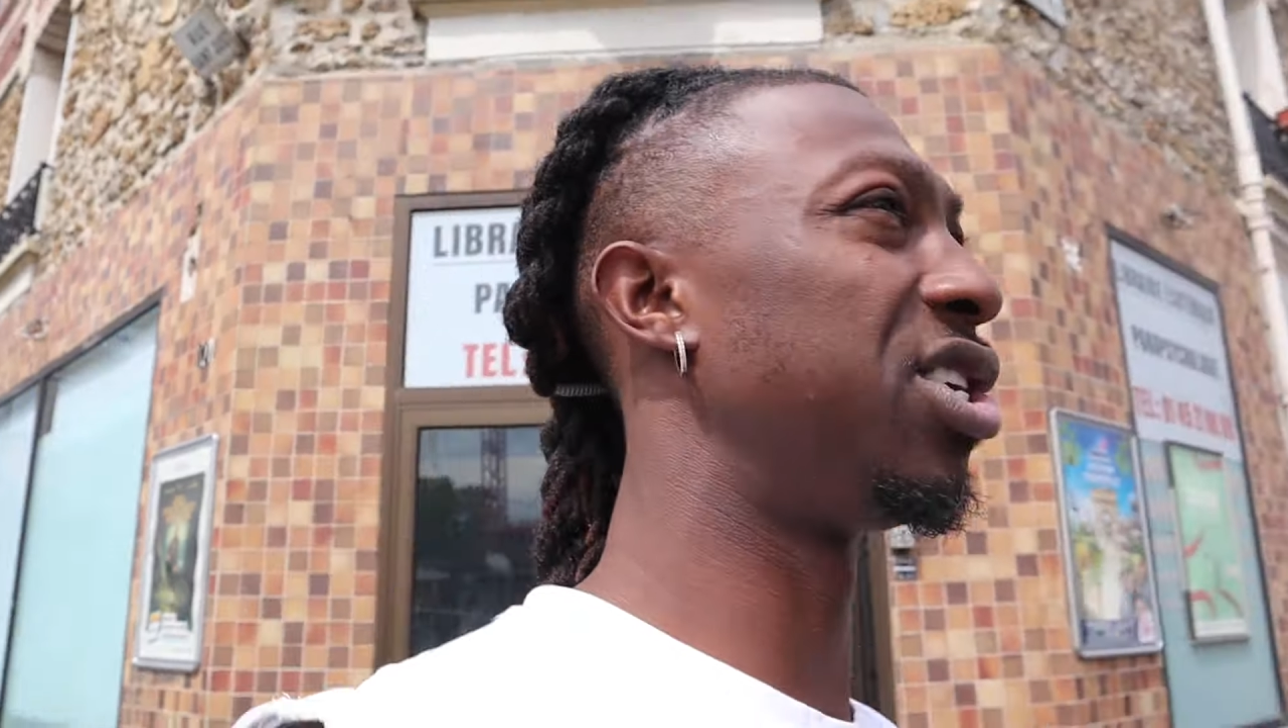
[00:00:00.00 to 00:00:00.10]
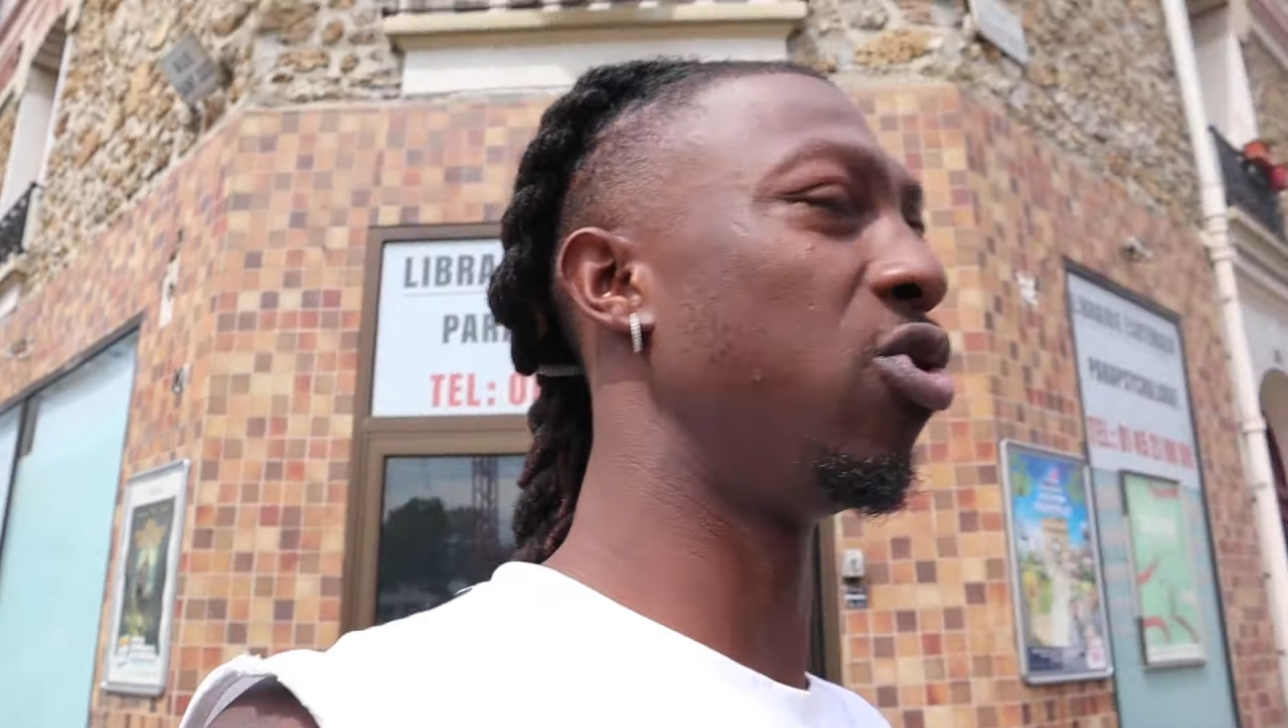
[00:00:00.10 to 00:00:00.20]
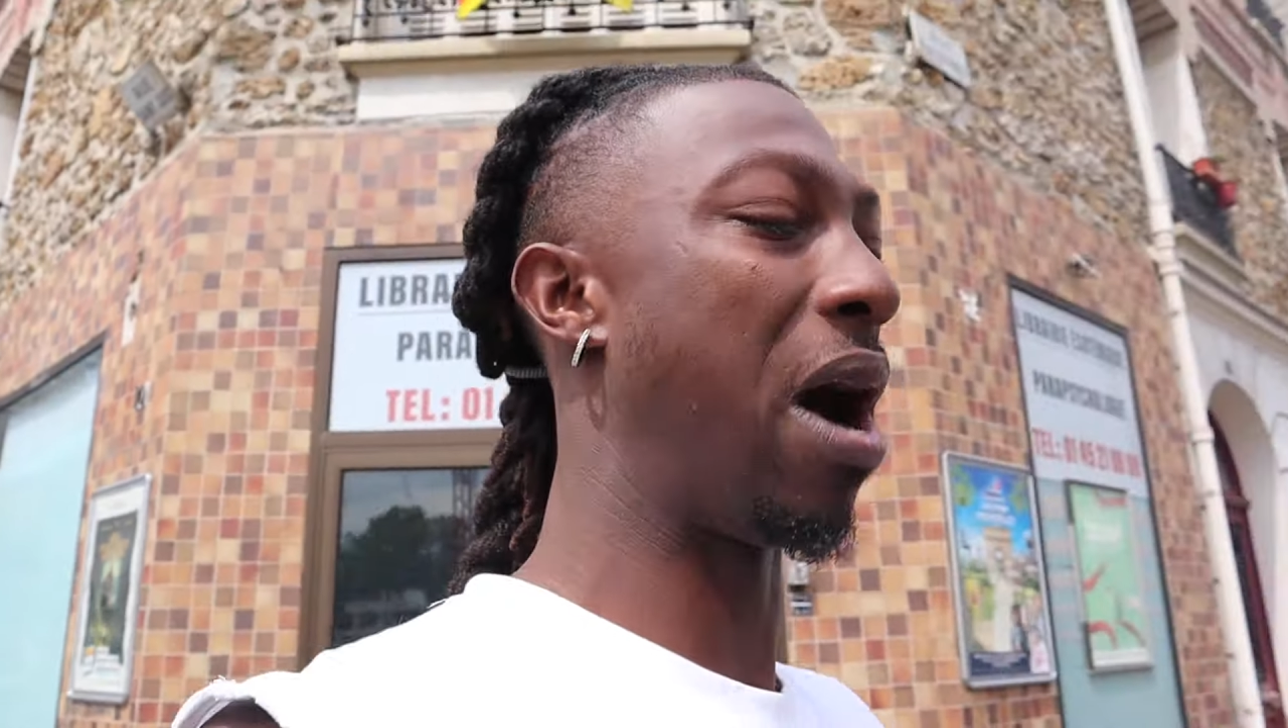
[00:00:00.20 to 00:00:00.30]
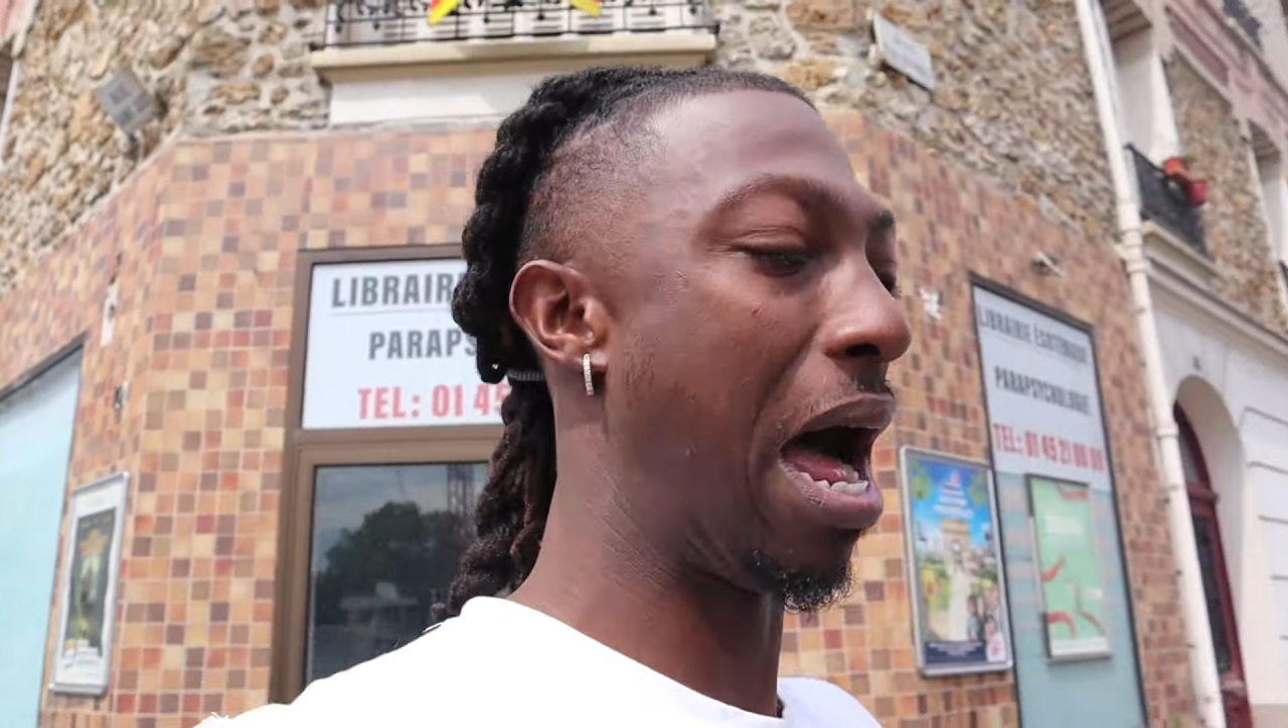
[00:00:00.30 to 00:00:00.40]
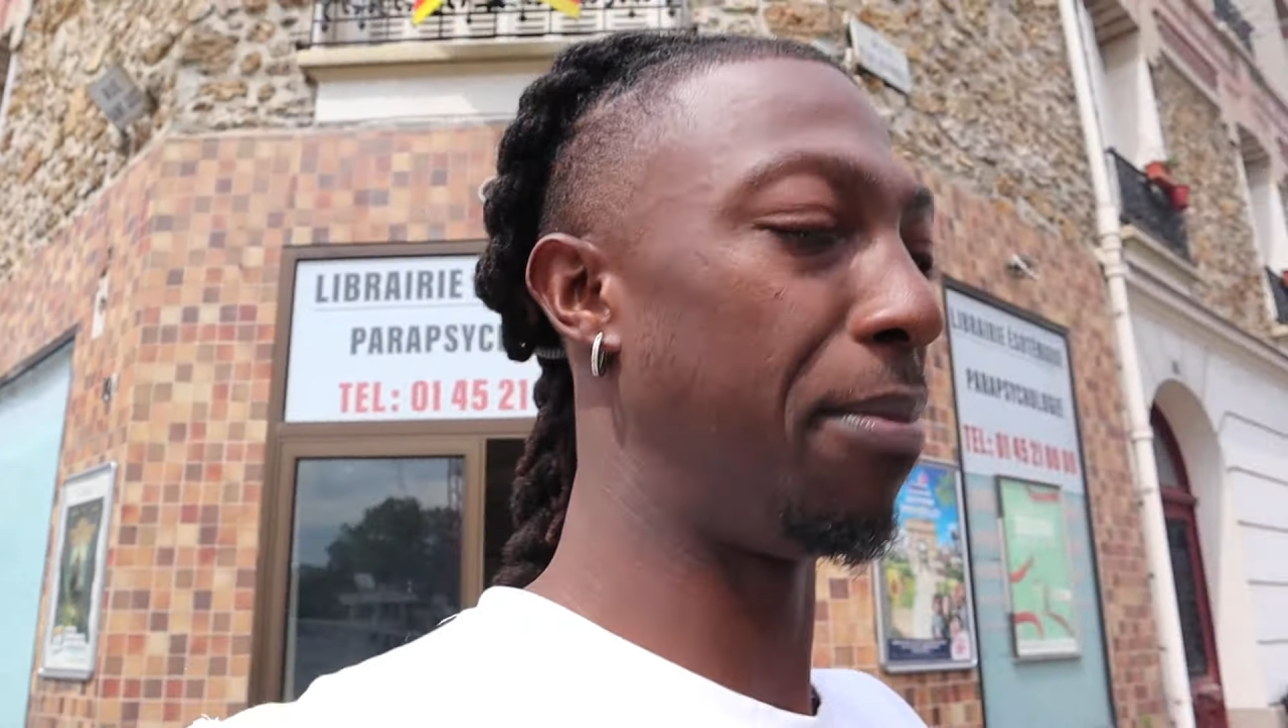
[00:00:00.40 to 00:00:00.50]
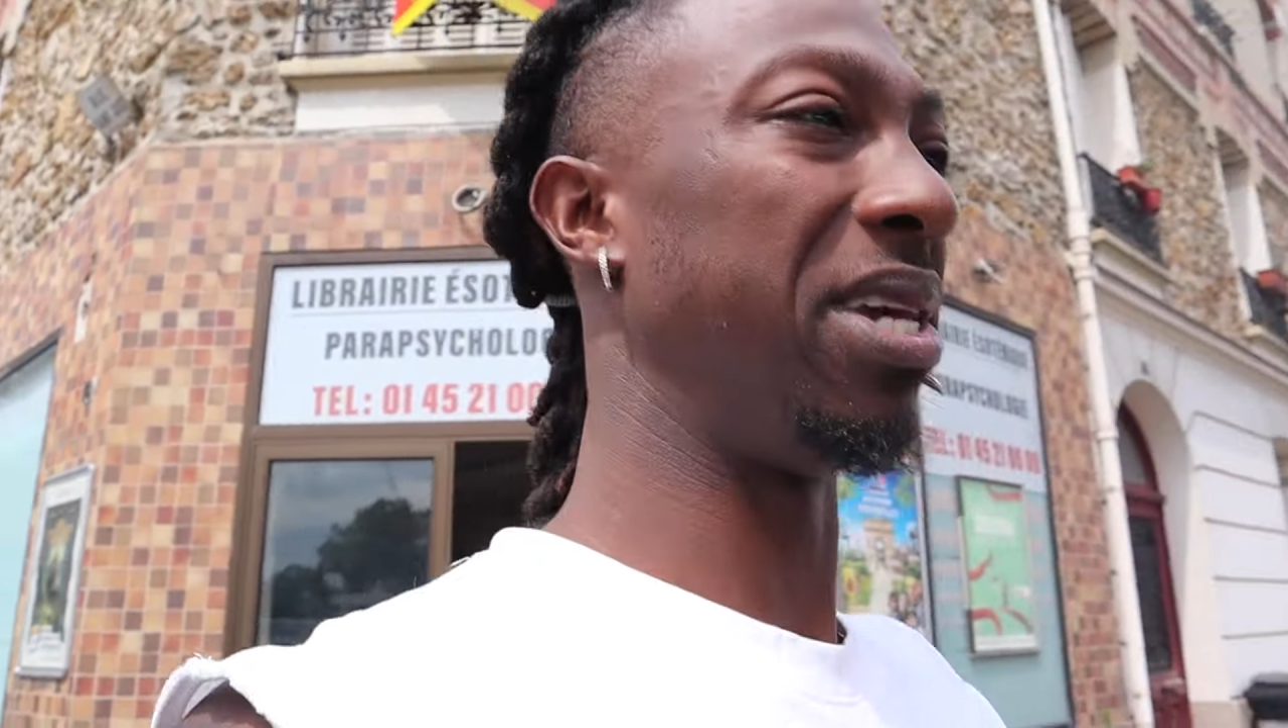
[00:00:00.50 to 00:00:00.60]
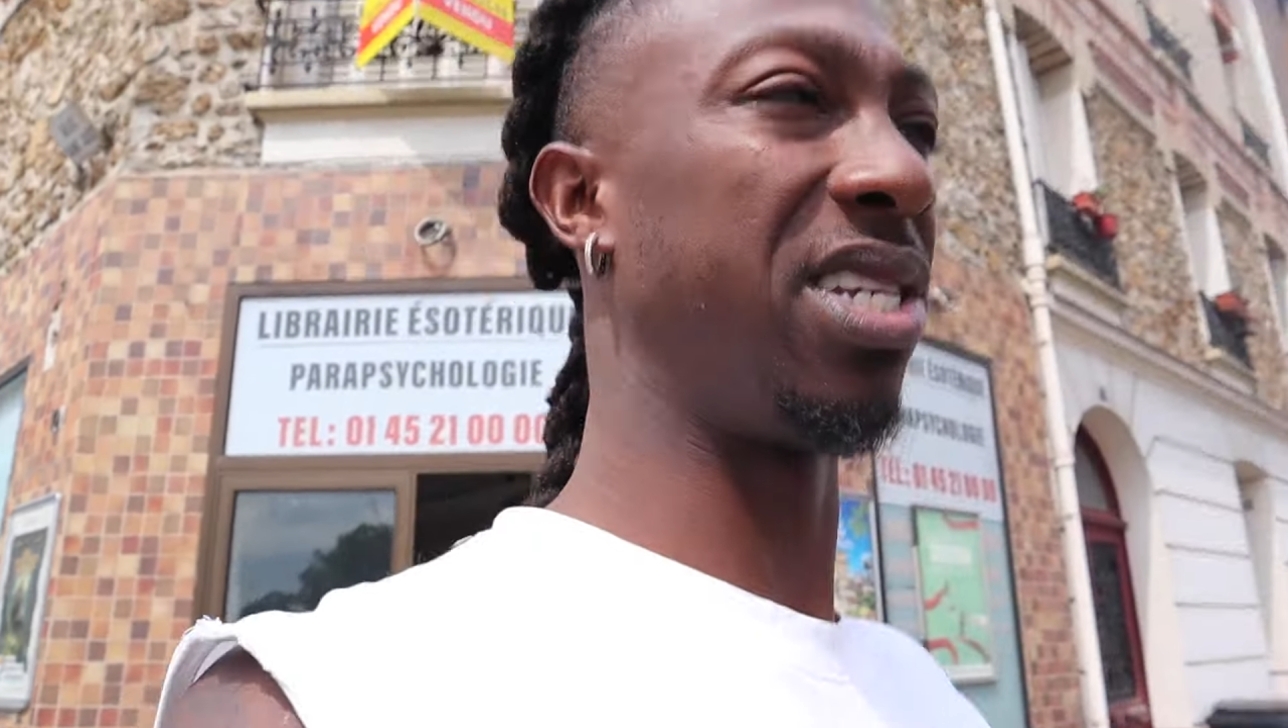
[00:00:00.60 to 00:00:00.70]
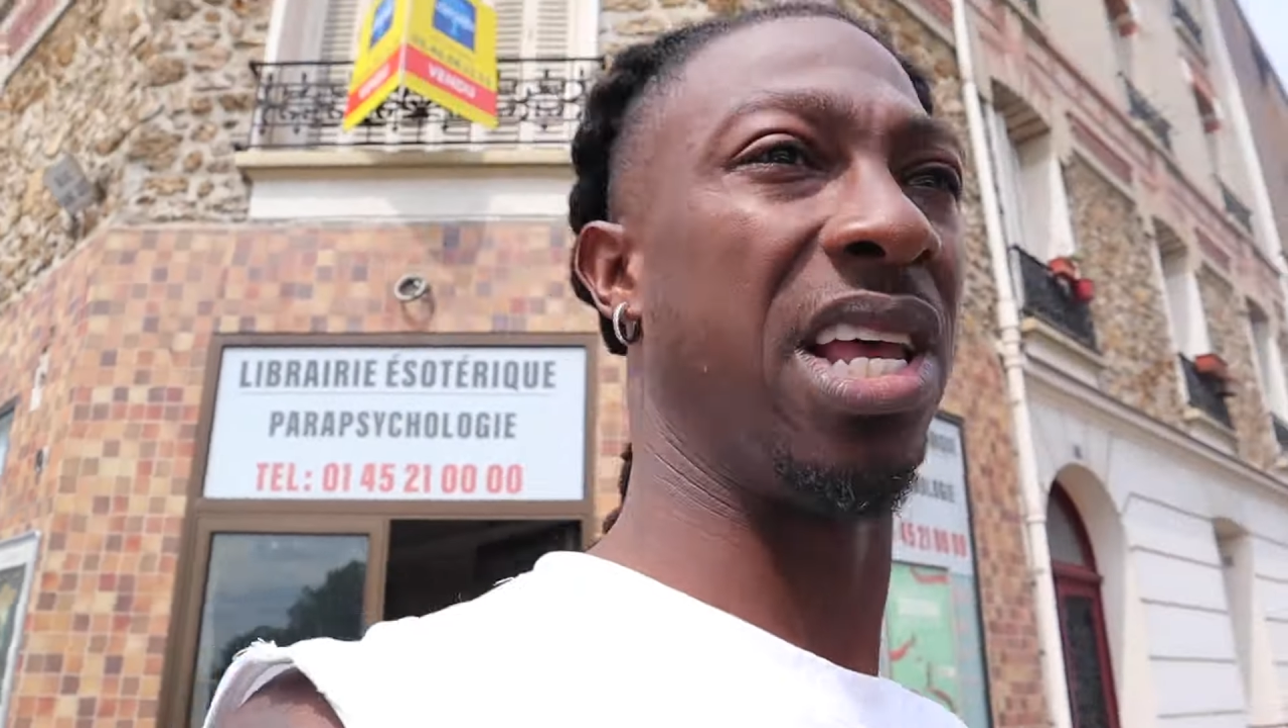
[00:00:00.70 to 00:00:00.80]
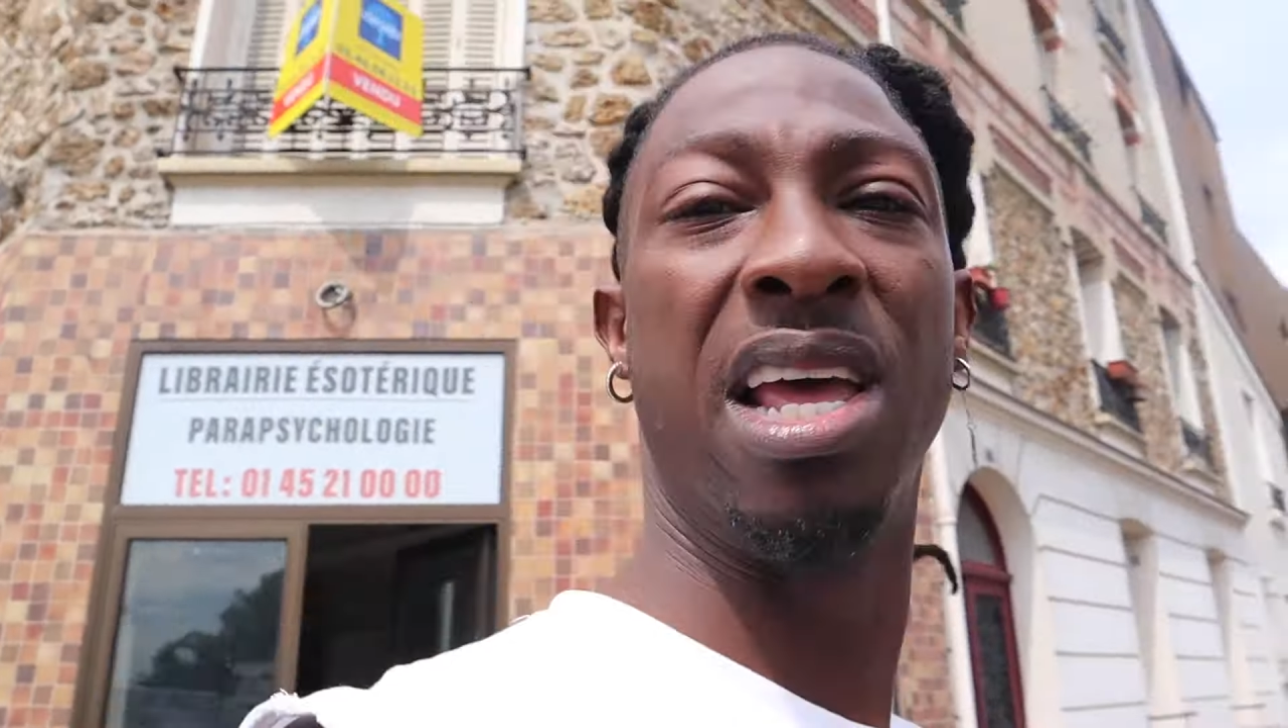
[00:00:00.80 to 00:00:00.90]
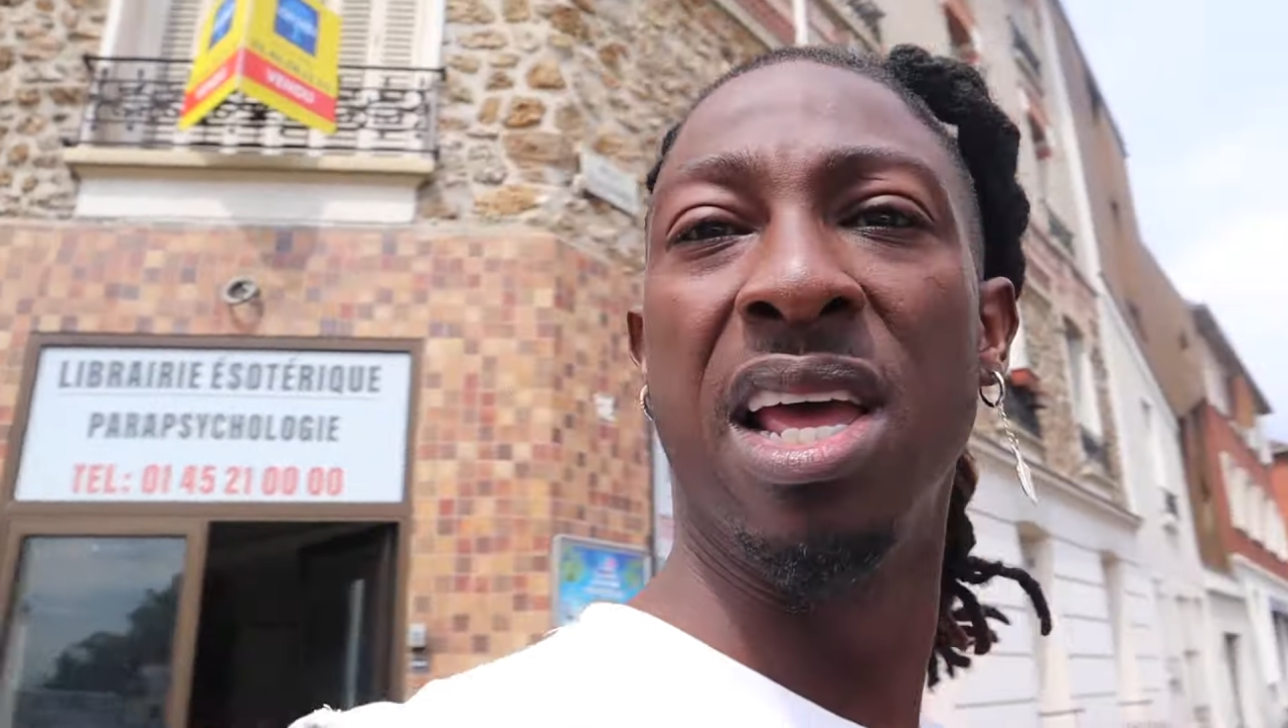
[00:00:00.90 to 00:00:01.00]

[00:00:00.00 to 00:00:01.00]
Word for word: and new hobbies.